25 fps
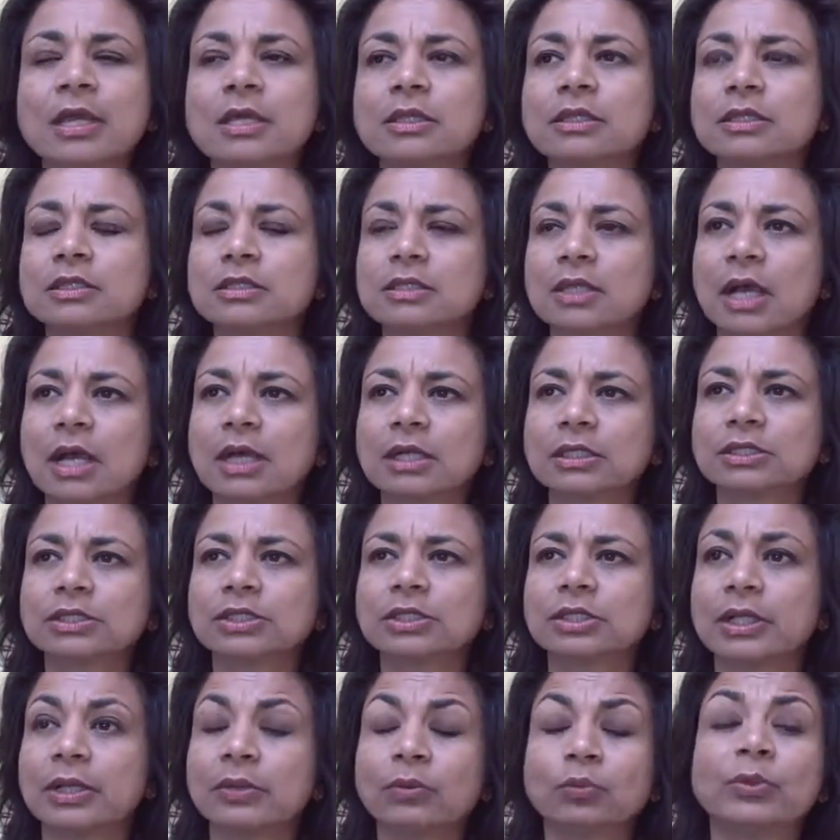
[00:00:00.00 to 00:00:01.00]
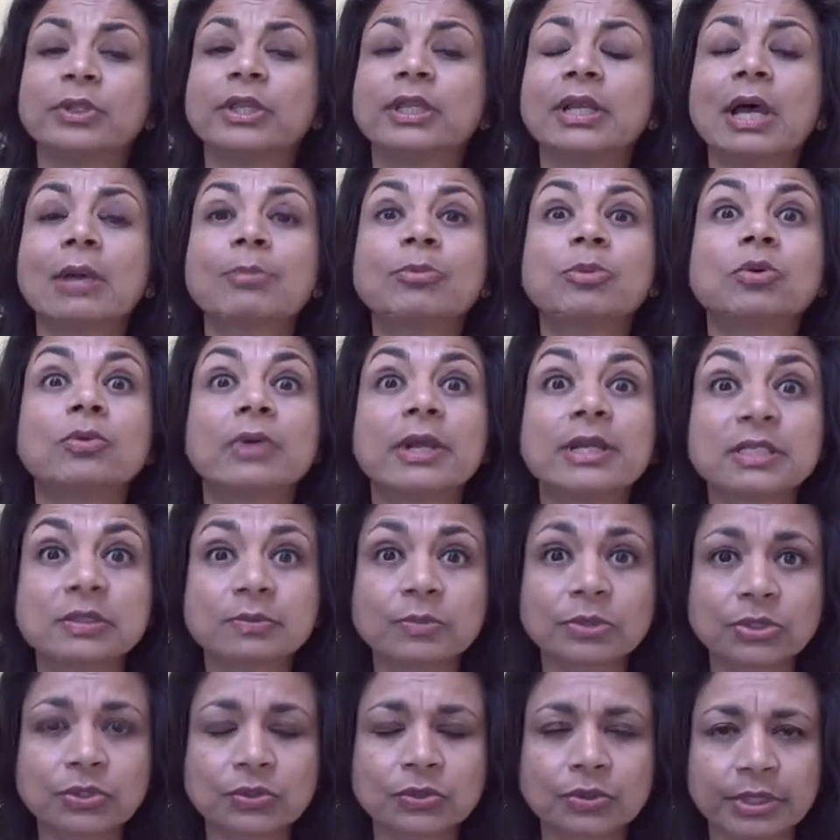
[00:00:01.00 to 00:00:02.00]
The doctor, and with an upper
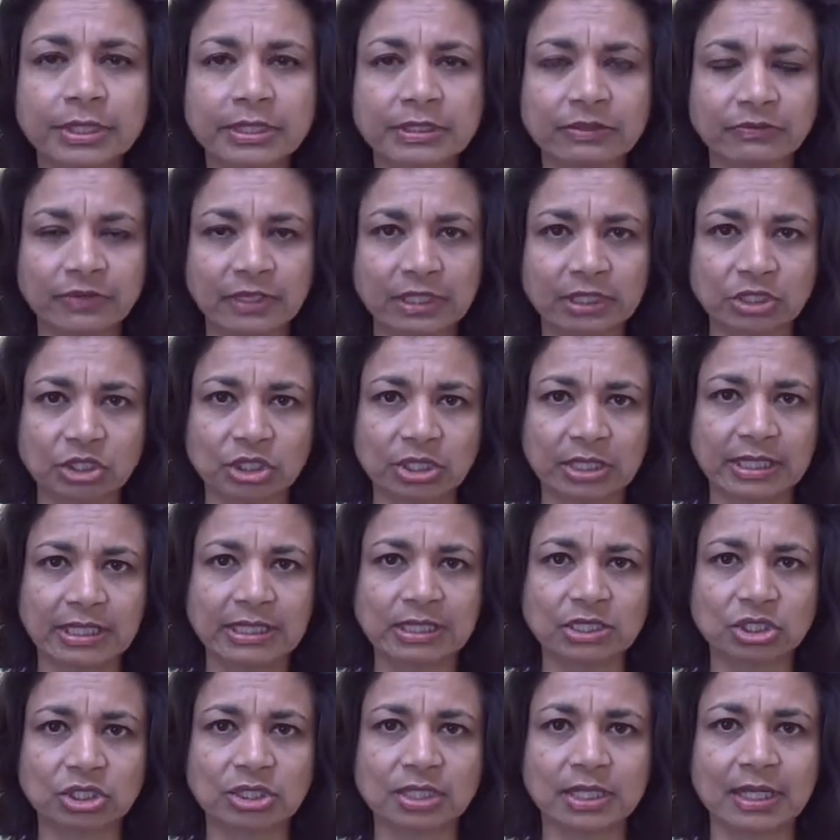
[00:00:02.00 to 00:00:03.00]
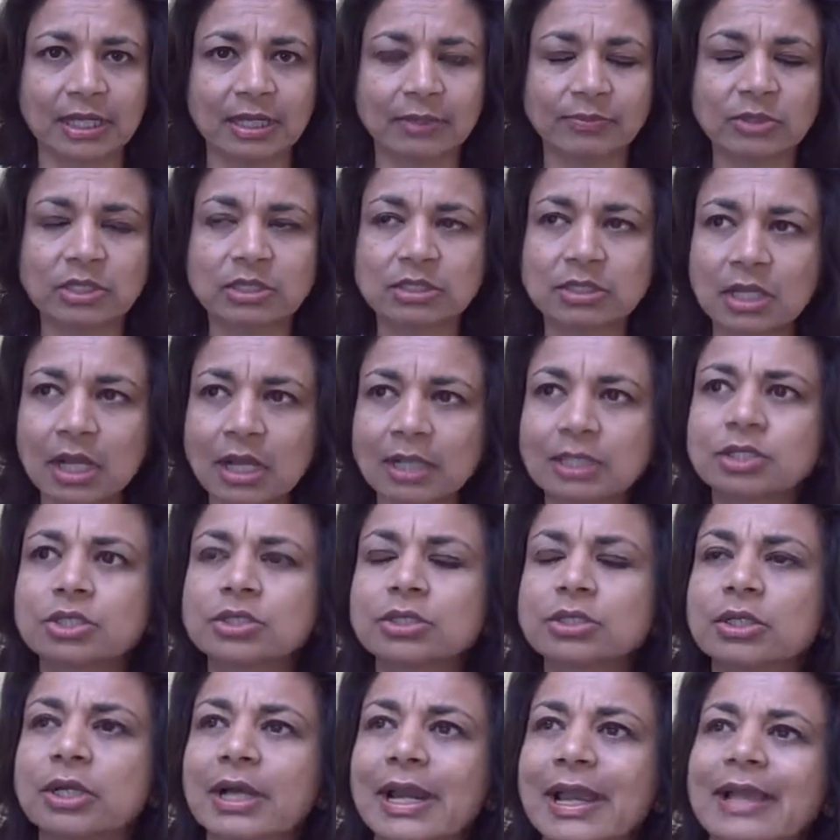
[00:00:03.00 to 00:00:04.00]
respiratory infection each time, the
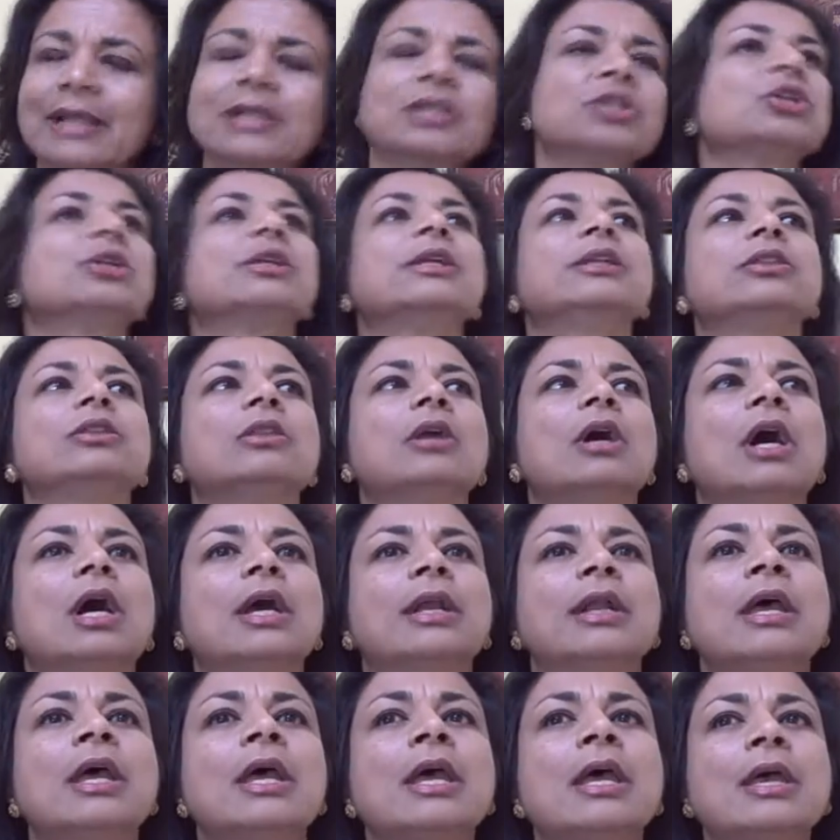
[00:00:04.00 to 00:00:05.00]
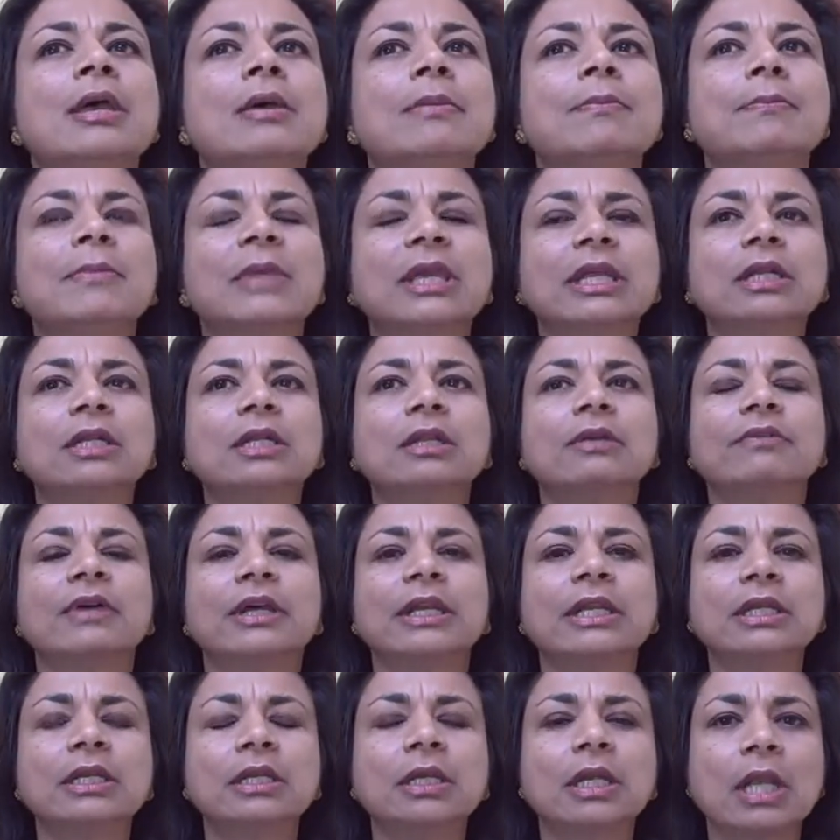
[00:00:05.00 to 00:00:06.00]
doctor actually thought, Meenal, if I
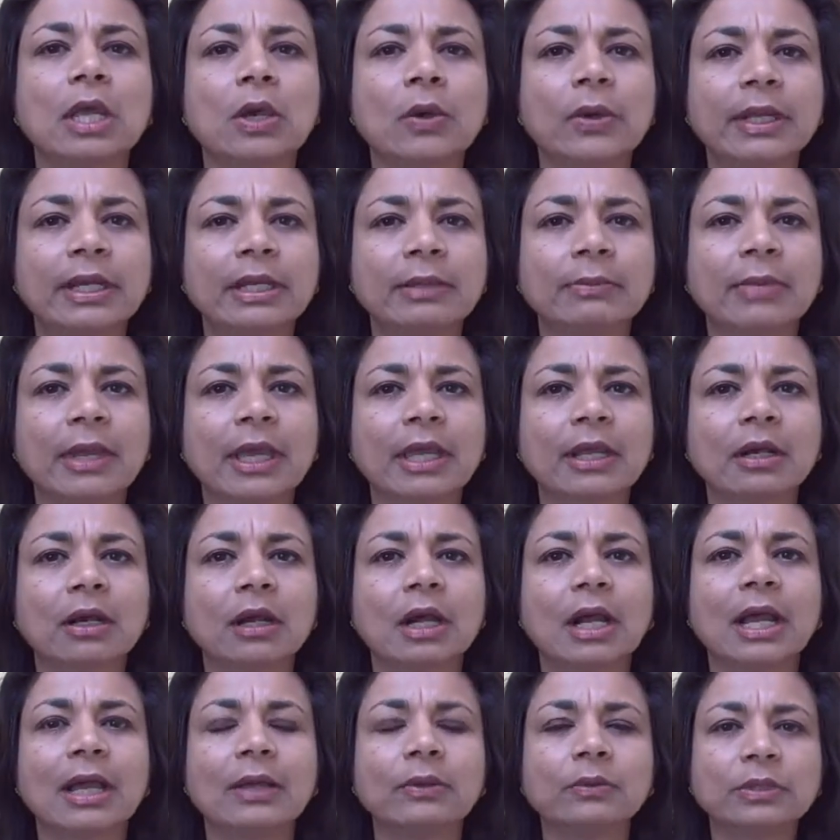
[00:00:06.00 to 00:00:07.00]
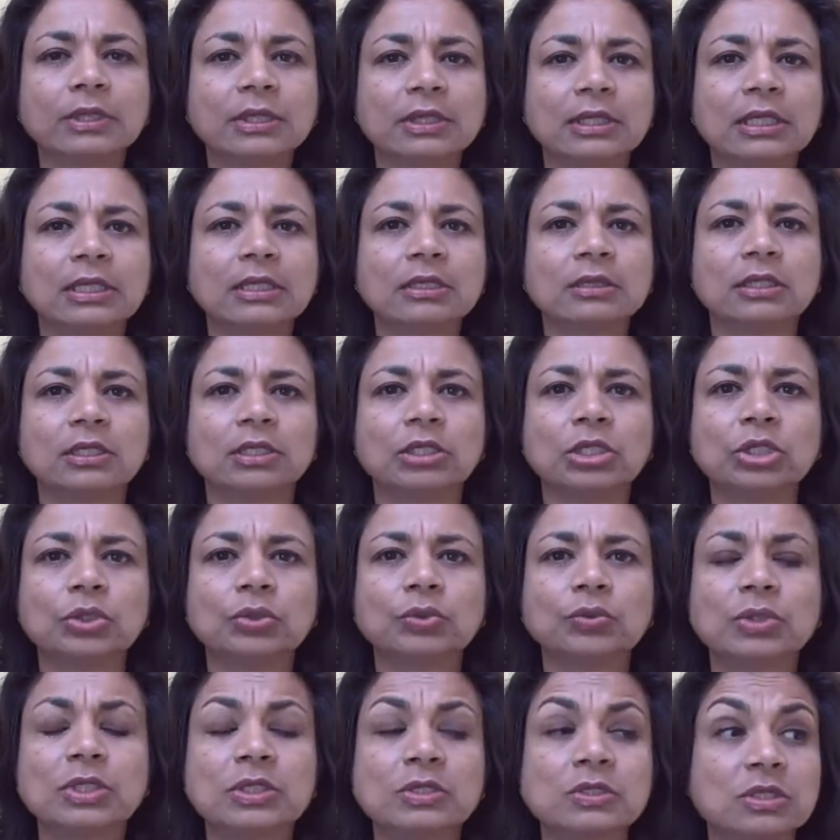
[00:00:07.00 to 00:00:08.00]
didn't know any better, I would think that
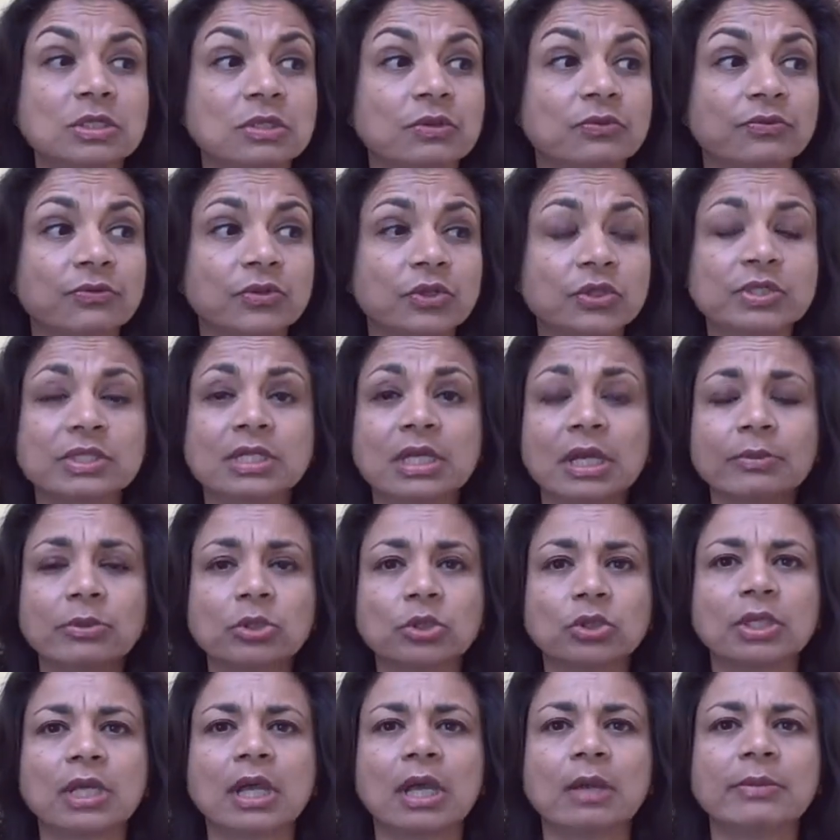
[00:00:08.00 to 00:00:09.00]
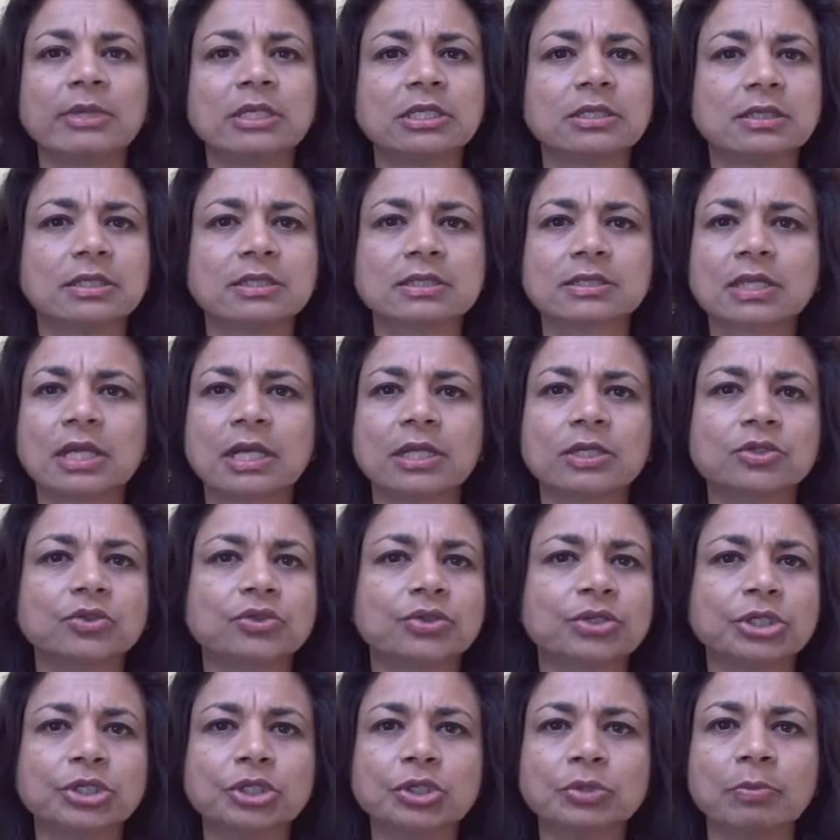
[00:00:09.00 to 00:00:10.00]
this is the first time you'd come into this
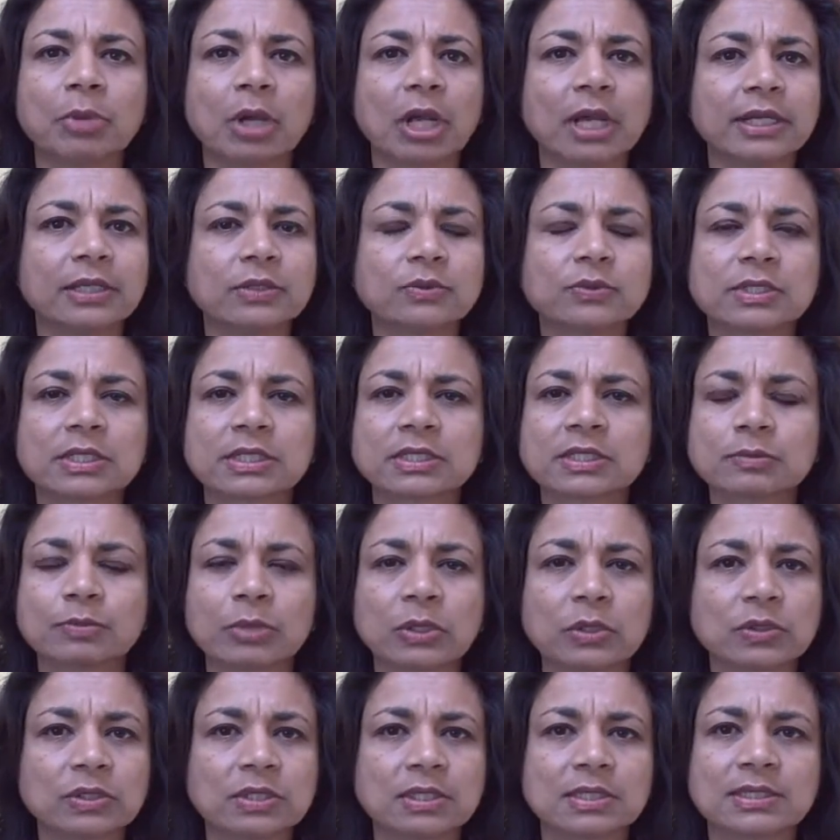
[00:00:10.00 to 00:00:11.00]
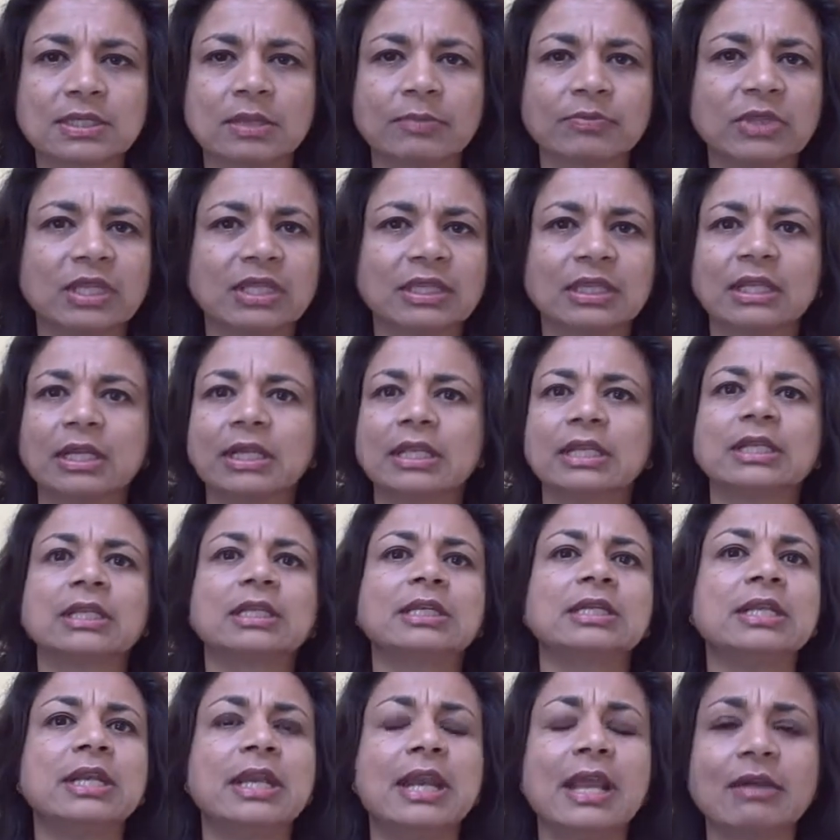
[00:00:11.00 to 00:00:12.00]
country and your body was exposed to something that it
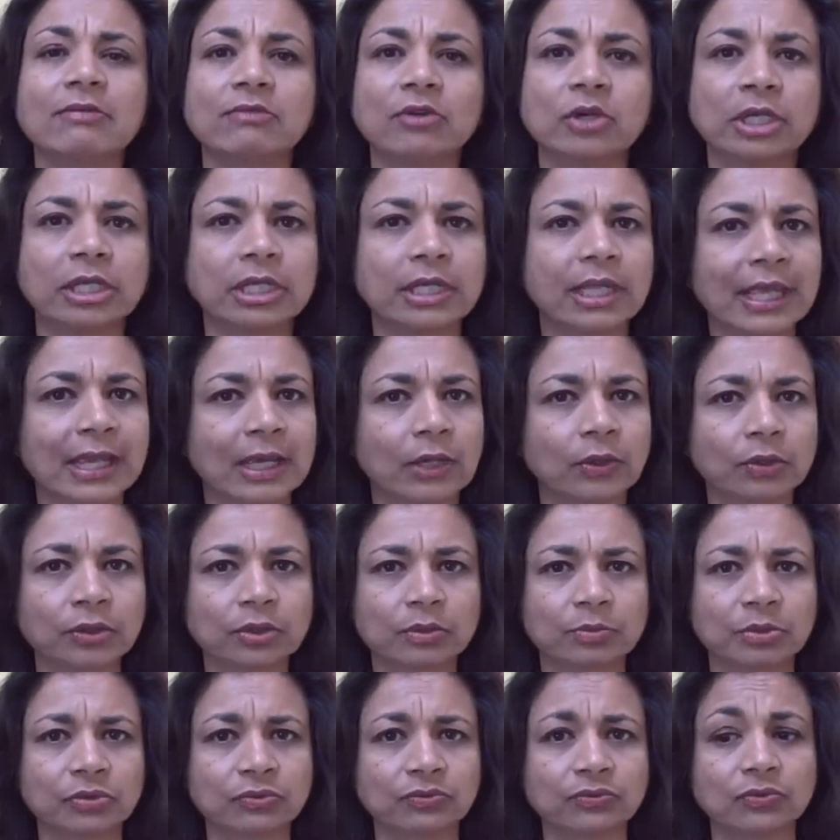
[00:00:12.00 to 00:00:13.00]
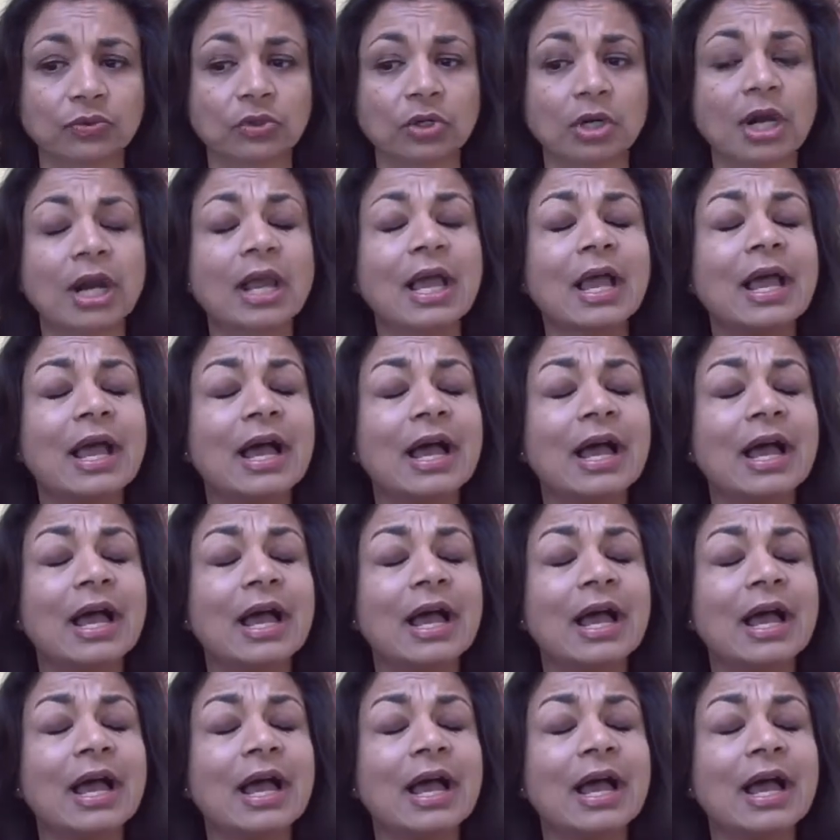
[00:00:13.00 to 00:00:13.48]
had never encountered before.